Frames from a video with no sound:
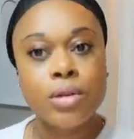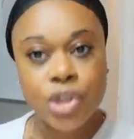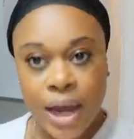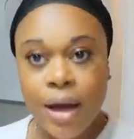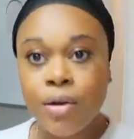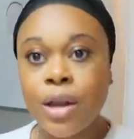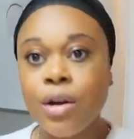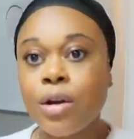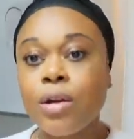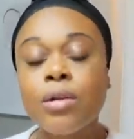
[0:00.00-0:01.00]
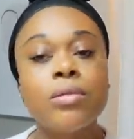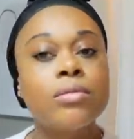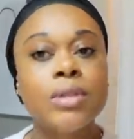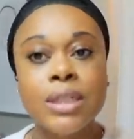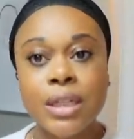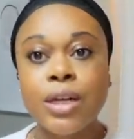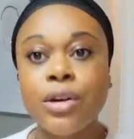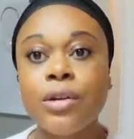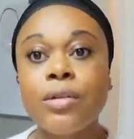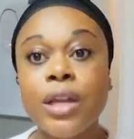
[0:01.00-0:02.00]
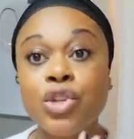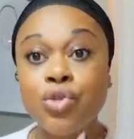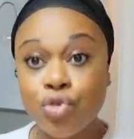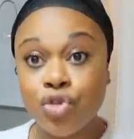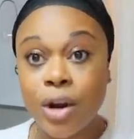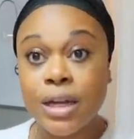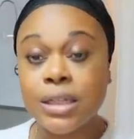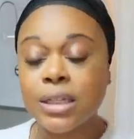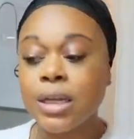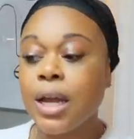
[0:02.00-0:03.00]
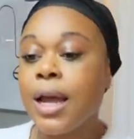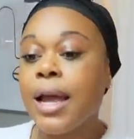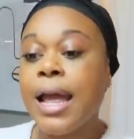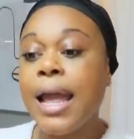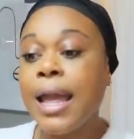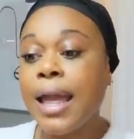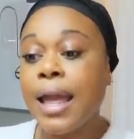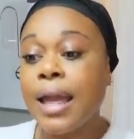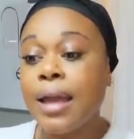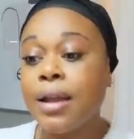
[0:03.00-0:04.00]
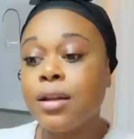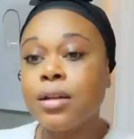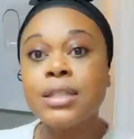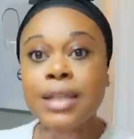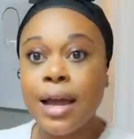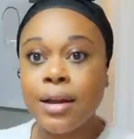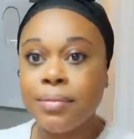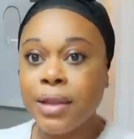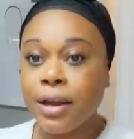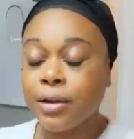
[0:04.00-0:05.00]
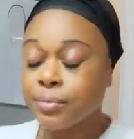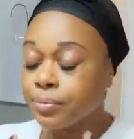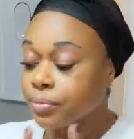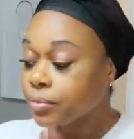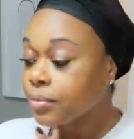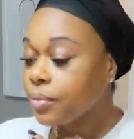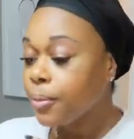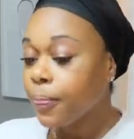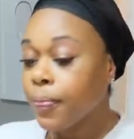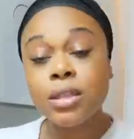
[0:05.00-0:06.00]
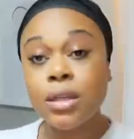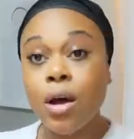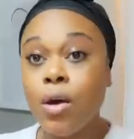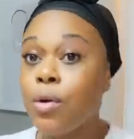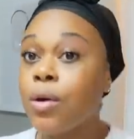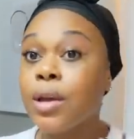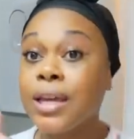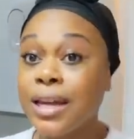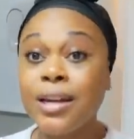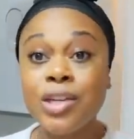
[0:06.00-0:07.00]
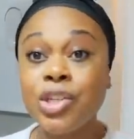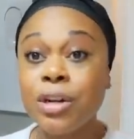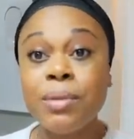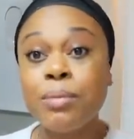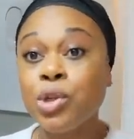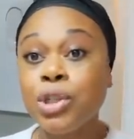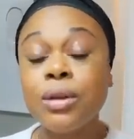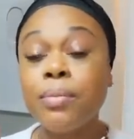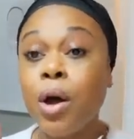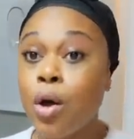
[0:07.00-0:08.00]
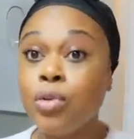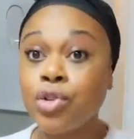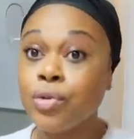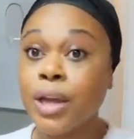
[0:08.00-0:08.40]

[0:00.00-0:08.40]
childcare center that you trust and sign up there. So getting a gym membership holds you